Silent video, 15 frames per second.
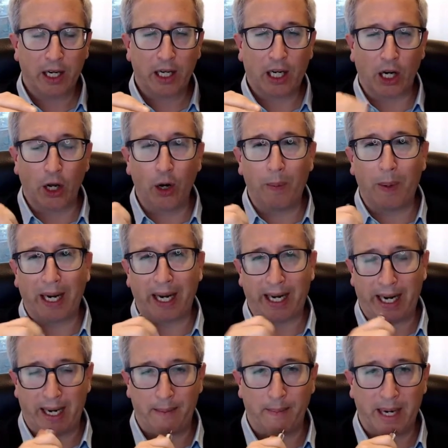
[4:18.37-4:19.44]
globally
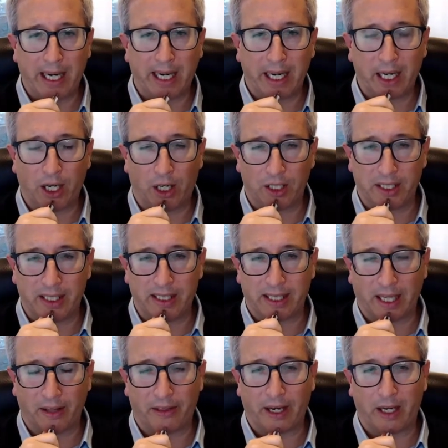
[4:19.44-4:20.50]
in making CAR T
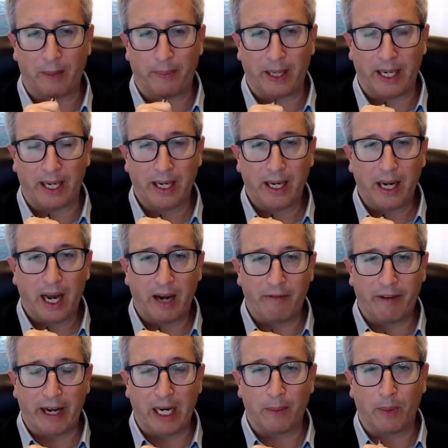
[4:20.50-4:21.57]
cell therapy
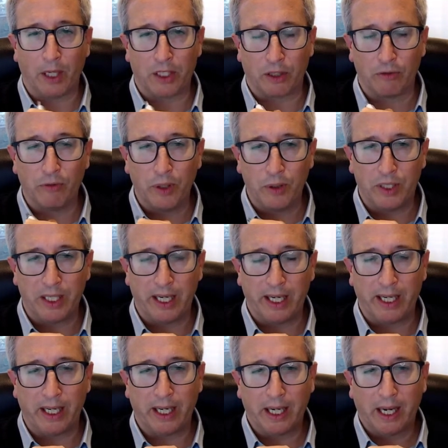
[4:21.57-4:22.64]
available as a routine